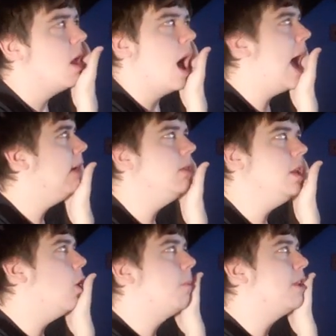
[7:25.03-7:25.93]
I really
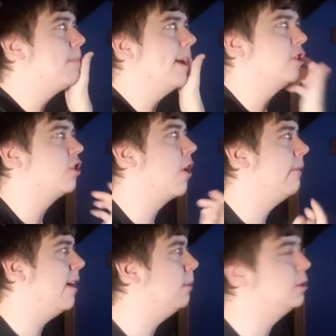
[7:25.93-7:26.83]
hope these pictures are
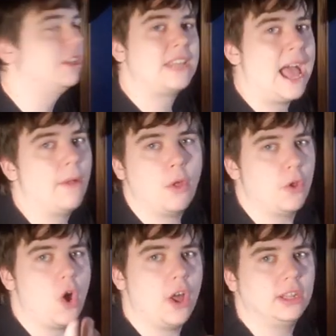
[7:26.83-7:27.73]
available to download
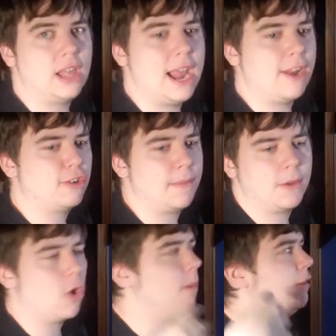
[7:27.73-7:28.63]
online or
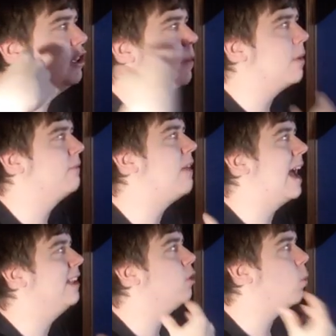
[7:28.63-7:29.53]
something, or hopefully someone
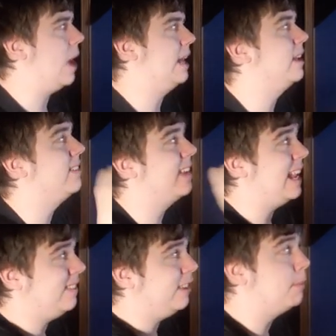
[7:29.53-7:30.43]
finds a way to
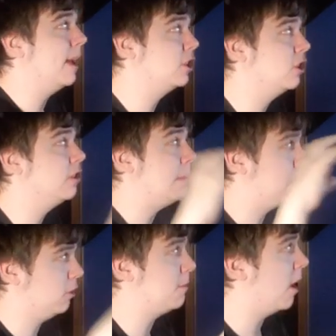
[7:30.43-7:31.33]
take these pictures and
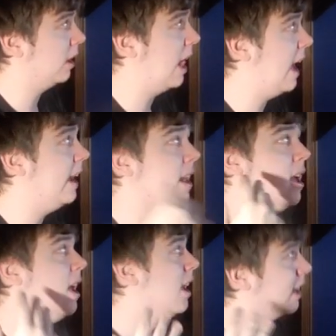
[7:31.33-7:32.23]
put them online,
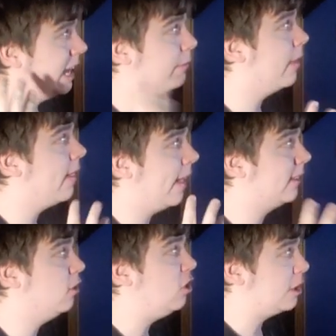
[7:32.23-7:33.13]
because I'd really like
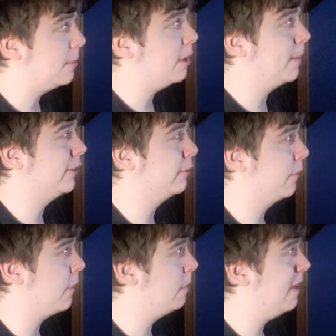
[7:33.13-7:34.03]
to use some of these pictures for
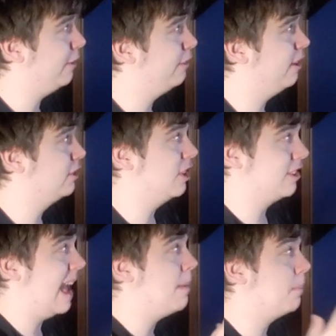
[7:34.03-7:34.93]
thumbnails and such, because
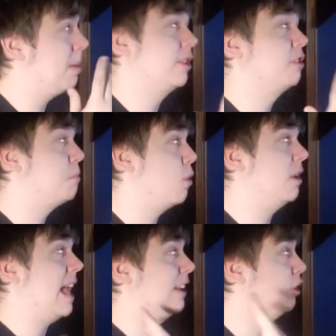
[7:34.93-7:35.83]
that picture of
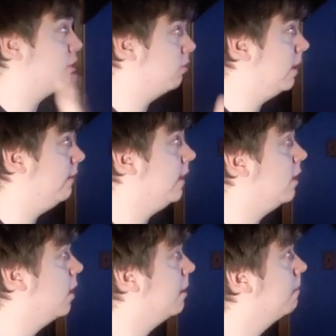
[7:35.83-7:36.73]
Morty actually looks really, really
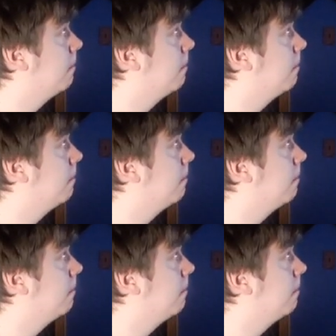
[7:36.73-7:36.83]
good.